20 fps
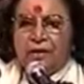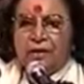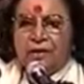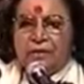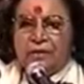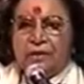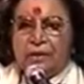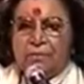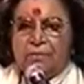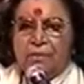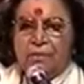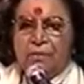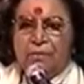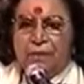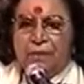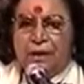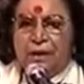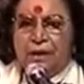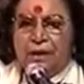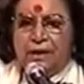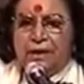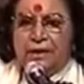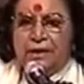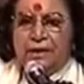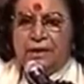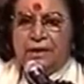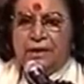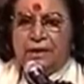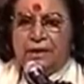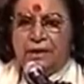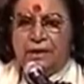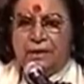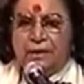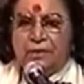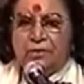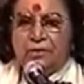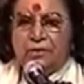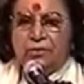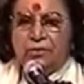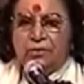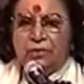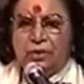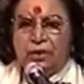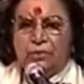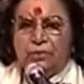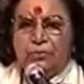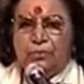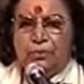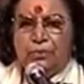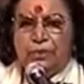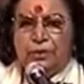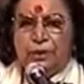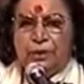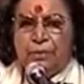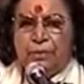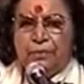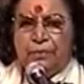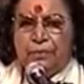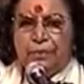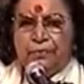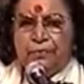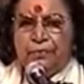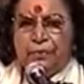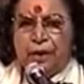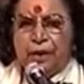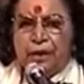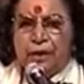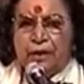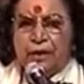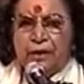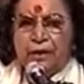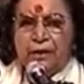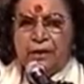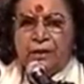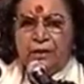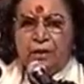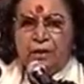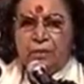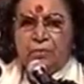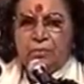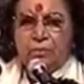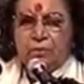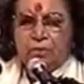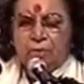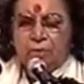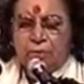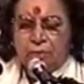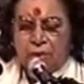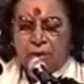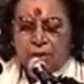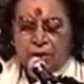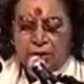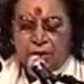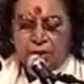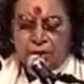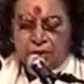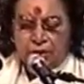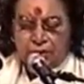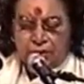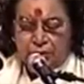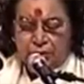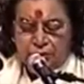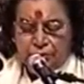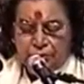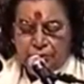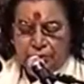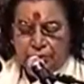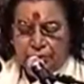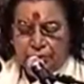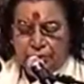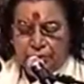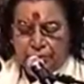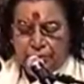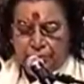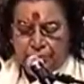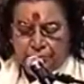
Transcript: Some people are getting it here, so you can push it up if they are getting down. Just push it up.